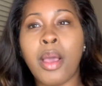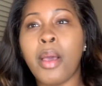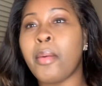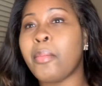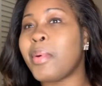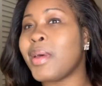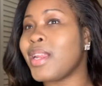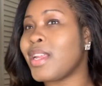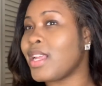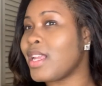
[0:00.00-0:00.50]

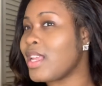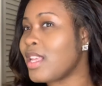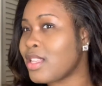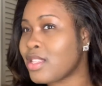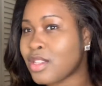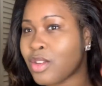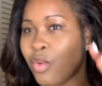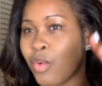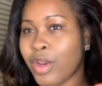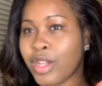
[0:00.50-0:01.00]
but it is
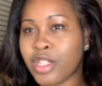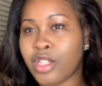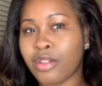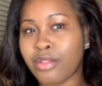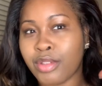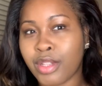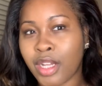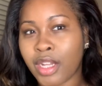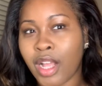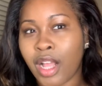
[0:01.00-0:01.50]
going to
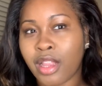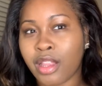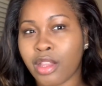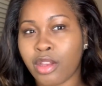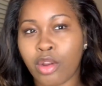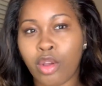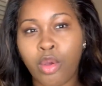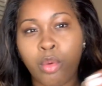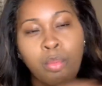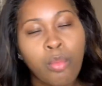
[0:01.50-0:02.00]
look a
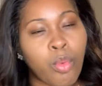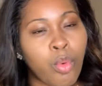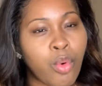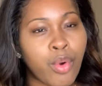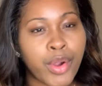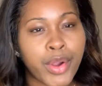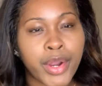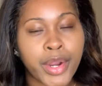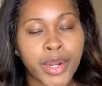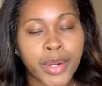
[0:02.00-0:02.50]
little
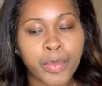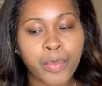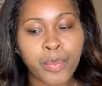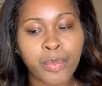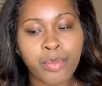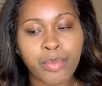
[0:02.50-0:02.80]
more